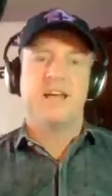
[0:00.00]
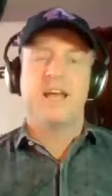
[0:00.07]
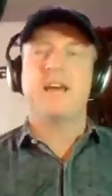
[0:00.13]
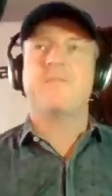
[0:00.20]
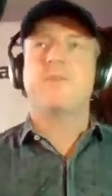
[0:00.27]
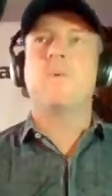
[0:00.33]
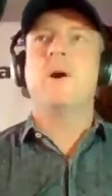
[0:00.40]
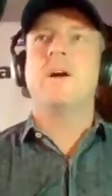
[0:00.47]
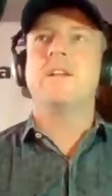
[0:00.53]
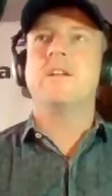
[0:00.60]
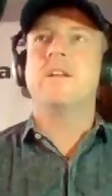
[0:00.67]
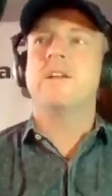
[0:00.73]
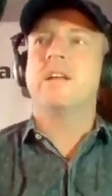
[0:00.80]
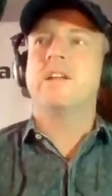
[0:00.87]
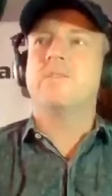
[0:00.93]
Hey
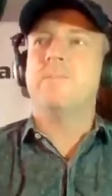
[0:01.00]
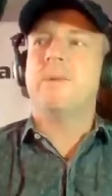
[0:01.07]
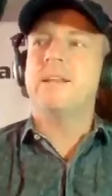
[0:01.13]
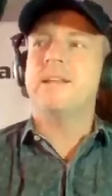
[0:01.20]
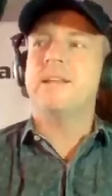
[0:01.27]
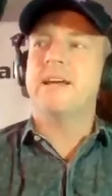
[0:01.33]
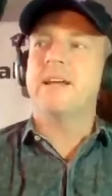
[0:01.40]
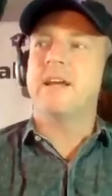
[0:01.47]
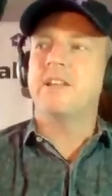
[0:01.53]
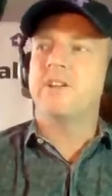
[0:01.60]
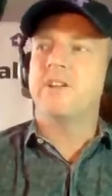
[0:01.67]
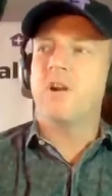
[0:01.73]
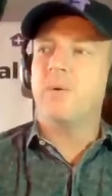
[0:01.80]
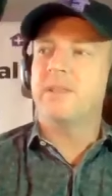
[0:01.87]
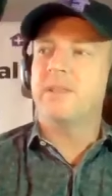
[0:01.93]
everyone, it's Monday, and
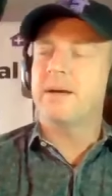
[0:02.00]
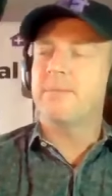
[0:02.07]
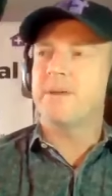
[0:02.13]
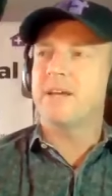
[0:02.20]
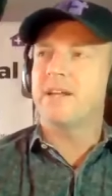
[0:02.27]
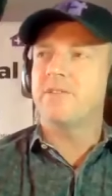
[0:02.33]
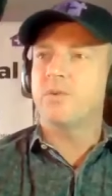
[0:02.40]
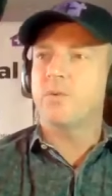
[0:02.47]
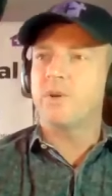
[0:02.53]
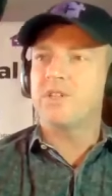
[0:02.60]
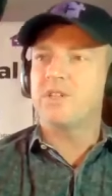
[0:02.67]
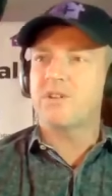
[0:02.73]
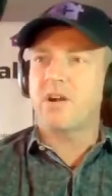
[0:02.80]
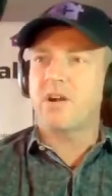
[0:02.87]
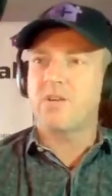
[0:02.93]
you know what that means. We
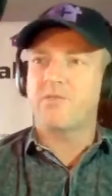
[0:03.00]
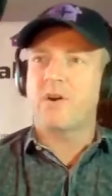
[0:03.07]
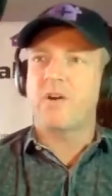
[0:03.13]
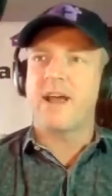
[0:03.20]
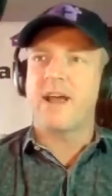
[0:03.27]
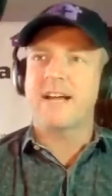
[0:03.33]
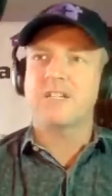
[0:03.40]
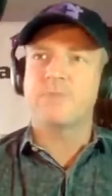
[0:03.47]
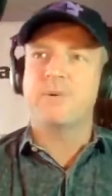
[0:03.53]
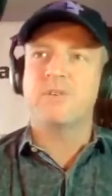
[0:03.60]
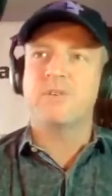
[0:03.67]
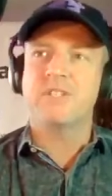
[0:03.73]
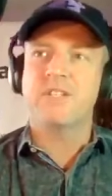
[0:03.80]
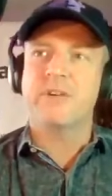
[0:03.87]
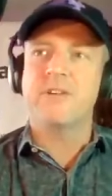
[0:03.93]
start off our
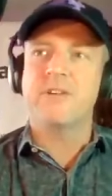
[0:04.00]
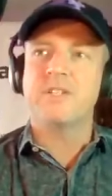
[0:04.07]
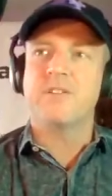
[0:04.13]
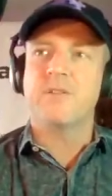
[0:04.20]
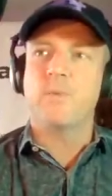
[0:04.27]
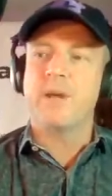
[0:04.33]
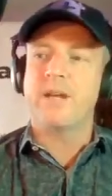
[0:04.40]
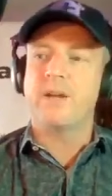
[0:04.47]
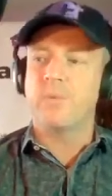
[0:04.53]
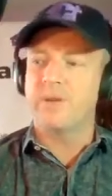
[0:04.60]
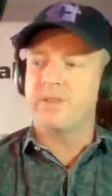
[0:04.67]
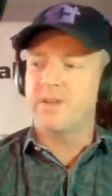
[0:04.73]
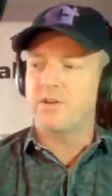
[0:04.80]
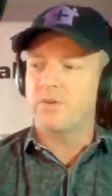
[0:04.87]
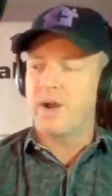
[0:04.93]
expert series of the week
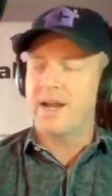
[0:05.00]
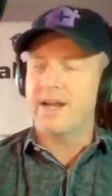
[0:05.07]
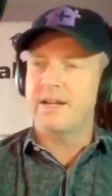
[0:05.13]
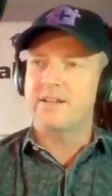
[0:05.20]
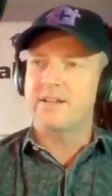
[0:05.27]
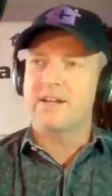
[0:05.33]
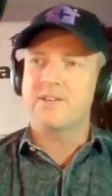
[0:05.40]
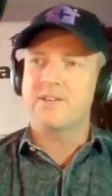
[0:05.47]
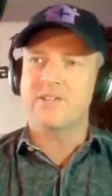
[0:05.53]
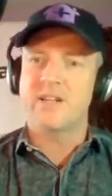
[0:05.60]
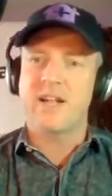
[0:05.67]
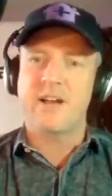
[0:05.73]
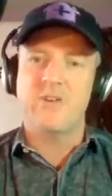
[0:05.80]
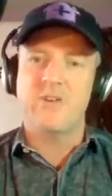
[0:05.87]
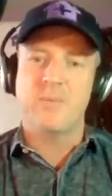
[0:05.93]
with Greg Dickerson.
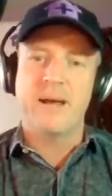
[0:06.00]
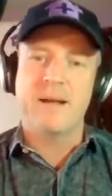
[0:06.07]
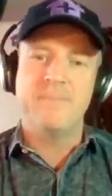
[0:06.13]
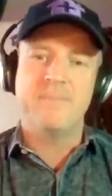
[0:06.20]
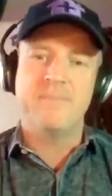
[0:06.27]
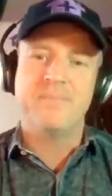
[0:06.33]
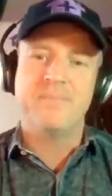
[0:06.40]
How you doing, man?